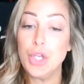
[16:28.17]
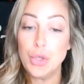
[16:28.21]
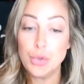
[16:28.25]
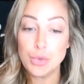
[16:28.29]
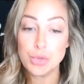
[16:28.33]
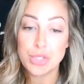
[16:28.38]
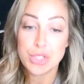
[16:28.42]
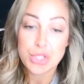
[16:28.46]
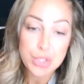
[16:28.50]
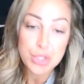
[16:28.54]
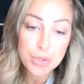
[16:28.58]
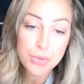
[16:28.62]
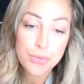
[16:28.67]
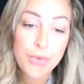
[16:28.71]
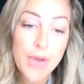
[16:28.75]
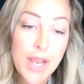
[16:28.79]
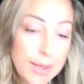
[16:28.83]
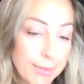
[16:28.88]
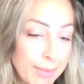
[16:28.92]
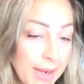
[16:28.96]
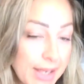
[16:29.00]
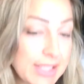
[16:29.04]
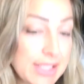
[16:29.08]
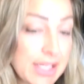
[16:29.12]
used to
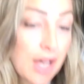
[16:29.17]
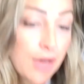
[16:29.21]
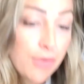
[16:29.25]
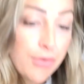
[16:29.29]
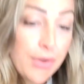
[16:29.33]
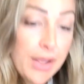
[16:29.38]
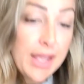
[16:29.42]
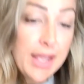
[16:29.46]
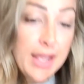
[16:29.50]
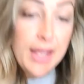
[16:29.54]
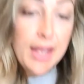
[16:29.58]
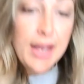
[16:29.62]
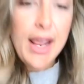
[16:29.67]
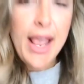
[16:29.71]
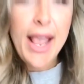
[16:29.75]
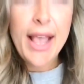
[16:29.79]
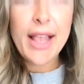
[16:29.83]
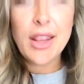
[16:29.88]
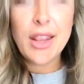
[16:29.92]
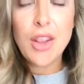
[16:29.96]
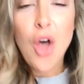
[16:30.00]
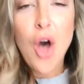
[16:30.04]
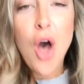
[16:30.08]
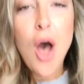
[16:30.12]
find myself in
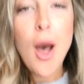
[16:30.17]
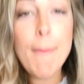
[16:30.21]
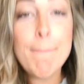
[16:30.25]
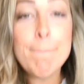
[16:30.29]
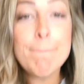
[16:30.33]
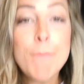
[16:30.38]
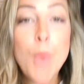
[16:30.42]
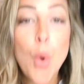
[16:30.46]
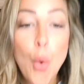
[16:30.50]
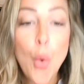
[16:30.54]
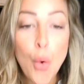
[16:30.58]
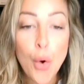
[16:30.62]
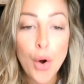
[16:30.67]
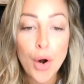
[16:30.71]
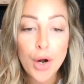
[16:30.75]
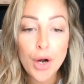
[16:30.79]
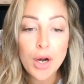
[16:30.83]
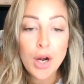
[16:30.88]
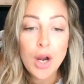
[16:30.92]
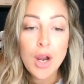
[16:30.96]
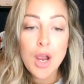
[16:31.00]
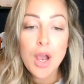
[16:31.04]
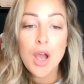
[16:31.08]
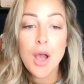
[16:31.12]
a lot
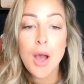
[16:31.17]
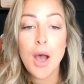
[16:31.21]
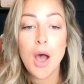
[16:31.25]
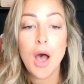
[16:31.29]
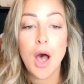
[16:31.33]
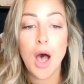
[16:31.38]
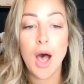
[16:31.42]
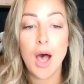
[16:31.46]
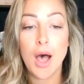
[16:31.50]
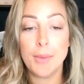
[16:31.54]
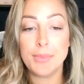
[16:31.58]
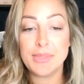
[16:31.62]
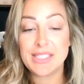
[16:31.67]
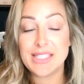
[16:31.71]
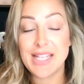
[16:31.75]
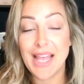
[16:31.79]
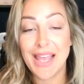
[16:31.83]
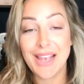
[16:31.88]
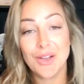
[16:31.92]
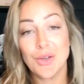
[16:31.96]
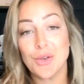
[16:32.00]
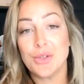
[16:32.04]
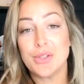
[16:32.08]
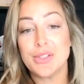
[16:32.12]
more
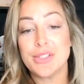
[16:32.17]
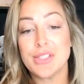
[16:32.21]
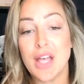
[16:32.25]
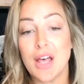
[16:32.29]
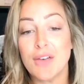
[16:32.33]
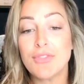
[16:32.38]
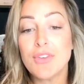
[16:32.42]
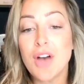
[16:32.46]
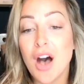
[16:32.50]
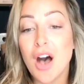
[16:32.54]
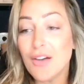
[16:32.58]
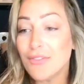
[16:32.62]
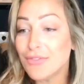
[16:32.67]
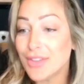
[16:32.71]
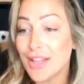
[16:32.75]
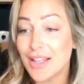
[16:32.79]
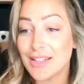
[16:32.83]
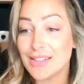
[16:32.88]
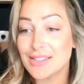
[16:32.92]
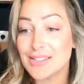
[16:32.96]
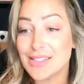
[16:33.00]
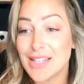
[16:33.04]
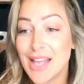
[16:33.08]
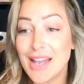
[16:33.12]
cycles of
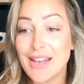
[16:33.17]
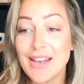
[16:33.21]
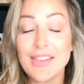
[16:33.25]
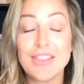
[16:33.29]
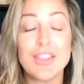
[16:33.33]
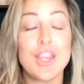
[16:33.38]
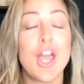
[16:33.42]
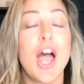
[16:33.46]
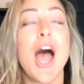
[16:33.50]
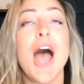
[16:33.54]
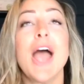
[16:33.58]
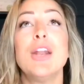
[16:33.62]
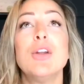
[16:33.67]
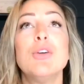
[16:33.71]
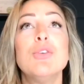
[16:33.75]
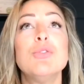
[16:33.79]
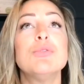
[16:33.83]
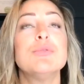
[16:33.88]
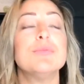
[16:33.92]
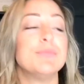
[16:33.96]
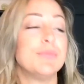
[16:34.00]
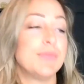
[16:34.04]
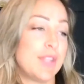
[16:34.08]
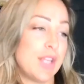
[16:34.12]
conflict. And
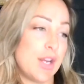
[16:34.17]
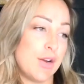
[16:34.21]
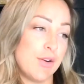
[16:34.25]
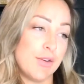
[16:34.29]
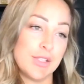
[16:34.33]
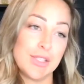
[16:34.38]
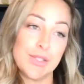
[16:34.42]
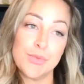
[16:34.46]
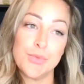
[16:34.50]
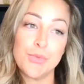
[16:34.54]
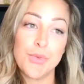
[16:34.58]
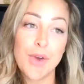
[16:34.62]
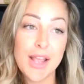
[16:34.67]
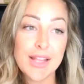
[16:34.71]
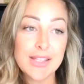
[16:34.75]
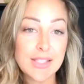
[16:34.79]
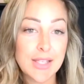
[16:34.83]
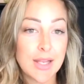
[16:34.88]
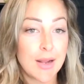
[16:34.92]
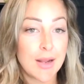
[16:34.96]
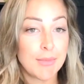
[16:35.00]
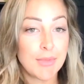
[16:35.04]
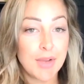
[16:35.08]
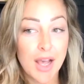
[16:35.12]
there's
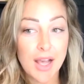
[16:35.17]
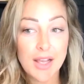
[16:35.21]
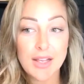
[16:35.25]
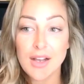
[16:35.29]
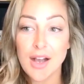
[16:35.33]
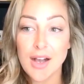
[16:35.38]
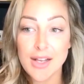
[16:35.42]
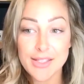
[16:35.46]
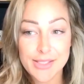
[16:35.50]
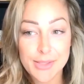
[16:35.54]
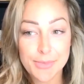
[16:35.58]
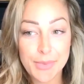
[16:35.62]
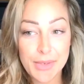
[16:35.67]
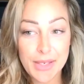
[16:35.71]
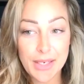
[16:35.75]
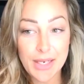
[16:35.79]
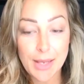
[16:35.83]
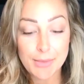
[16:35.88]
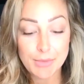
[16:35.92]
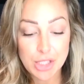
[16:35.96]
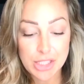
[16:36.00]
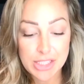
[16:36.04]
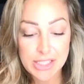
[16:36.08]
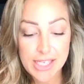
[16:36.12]
friends, and I'm not
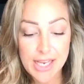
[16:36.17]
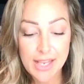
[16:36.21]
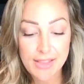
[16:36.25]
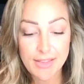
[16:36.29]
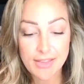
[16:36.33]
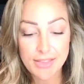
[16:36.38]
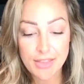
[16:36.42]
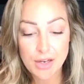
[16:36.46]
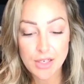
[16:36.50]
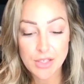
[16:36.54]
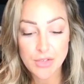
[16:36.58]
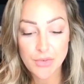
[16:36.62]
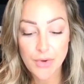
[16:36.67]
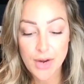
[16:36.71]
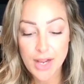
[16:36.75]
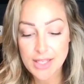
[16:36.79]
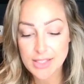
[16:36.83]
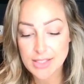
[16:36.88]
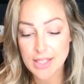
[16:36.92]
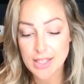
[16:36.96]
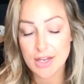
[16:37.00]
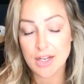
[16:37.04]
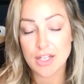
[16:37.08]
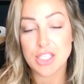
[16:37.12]
gossiping, I'm just saying that there's
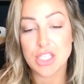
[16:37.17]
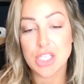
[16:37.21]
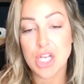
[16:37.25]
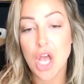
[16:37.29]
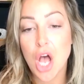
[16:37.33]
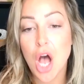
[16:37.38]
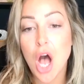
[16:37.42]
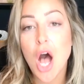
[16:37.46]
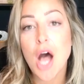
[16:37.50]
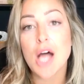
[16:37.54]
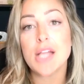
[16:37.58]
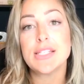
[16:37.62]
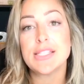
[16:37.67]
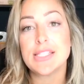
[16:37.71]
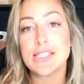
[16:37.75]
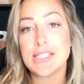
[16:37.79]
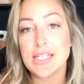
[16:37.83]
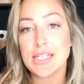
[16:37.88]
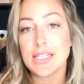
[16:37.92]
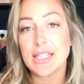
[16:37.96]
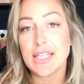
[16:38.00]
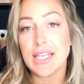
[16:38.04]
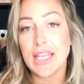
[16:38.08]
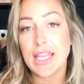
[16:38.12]
friends that are
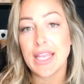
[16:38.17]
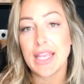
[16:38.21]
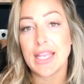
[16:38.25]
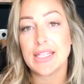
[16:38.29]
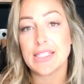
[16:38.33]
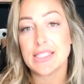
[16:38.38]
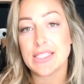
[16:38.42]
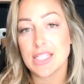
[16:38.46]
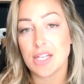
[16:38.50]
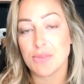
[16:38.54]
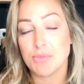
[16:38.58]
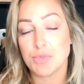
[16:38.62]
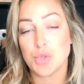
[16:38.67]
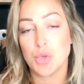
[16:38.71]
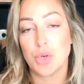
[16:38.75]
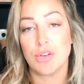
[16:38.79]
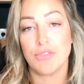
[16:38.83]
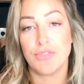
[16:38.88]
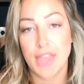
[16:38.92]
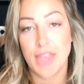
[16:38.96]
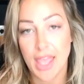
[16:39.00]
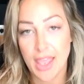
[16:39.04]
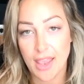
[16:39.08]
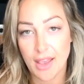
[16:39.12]
constantly in some
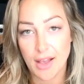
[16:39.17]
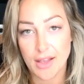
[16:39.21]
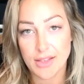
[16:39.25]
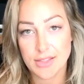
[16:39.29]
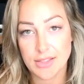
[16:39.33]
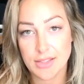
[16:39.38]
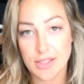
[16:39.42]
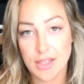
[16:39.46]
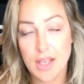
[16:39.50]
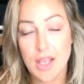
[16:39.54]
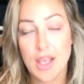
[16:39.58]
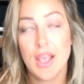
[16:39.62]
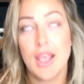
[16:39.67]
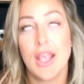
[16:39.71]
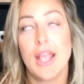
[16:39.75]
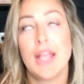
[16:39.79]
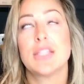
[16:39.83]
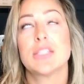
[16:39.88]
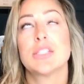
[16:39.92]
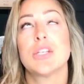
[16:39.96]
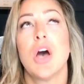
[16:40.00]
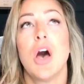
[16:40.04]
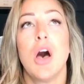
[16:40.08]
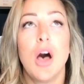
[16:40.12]
sort of chaos.
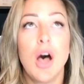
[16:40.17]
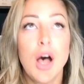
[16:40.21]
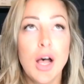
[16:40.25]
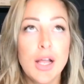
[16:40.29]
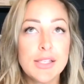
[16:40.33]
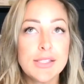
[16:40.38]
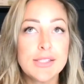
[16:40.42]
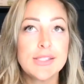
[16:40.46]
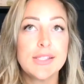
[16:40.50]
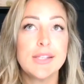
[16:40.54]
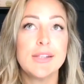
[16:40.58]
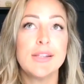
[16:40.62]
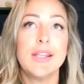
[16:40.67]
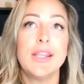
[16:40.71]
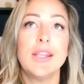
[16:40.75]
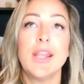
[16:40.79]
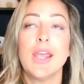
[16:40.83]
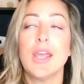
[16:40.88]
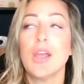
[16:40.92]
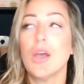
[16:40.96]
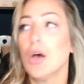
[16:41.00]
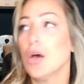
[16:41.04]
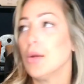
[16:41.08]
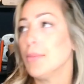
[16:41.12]
It's constantly
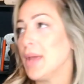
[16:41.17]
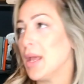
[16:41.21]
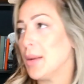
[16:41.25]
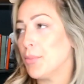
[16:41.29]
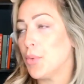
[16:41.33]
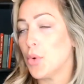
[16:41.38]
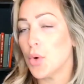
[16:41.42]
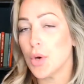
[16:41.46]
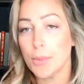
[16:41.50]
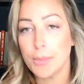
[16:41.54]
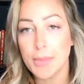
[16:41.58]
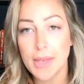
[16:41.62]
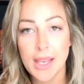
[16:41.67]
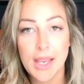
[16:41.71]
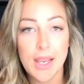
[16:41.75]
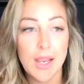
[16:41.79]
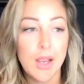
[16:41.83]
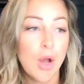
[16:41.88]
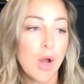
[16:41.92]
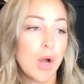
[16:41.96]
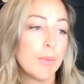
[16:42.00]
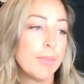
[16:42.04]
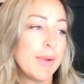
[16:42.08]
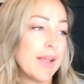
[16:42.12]
like, oh man, poor
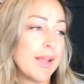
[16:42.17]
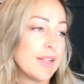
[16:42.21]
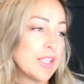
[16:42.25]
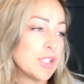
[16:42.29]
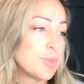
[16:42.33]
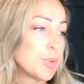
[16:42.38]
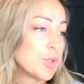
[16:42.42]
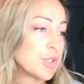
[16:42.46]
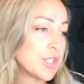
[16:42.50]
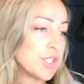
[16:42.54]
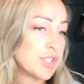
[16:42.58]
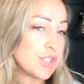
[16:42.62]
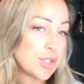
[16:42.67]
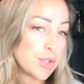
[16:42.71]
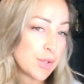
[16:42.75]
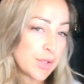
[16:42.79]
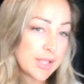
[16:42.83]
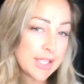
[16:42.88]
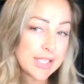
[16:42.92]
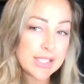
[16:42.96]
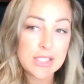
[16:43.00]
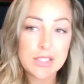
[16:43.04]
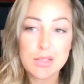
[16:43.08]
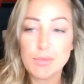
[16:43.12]
me. Oh man, this person's
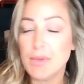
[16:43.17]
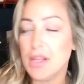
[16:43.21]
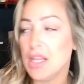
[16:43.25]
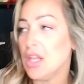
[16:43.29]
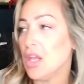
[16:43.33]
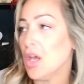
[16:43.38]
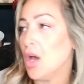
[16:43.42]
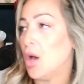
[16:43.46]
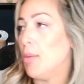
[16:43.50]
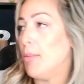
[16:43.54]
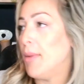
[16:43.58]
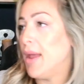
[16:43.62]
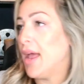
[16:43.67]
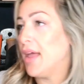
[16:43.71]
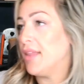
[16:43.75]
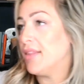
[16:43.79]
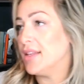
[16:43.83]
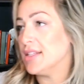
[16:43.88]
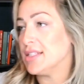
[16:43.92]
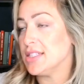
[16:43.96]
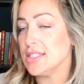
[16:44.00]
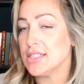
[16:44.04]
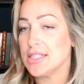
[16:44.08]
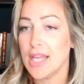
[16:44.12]
doing this to me. Oh
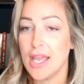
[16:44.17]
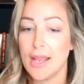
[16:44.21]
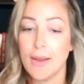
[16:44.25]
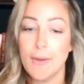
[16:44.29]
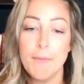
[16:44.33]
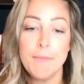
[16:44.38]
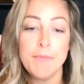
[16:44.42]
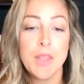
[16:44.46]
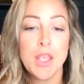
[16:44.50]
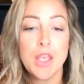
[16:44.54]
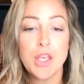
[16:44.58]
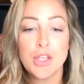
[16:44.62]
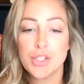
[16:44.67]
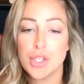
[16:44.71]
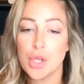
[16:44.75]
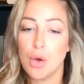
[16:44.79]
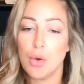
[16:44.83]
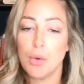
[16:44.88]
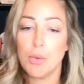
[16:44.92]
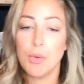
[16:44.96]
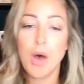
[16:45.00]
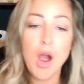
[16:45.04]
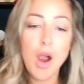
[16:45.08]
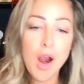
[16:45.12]
man, this is like
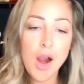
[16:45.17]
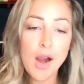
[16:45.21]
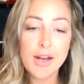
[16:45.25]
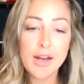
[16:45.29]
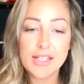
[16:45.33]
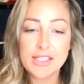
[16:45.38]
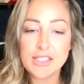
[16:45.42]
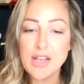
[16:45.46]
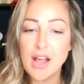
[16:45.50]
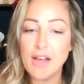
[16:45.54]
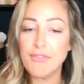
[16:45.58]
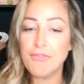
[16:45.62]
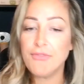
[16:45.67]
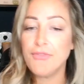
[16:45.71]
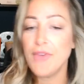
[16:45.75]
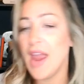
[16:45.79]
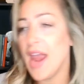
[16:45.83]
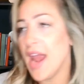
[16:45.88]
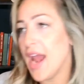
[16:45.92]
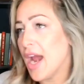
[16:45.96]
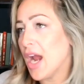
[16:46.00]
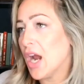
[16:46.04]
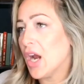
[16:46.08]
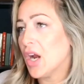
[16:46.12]
so hard. It's not
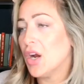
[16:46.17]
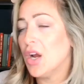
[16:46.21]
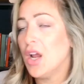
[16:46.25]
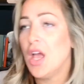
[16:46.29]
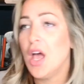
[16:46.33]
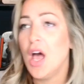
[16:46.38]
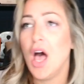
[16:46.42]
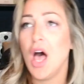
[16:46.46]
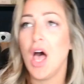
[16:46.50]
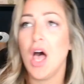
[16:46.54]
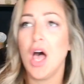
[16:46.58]
fair.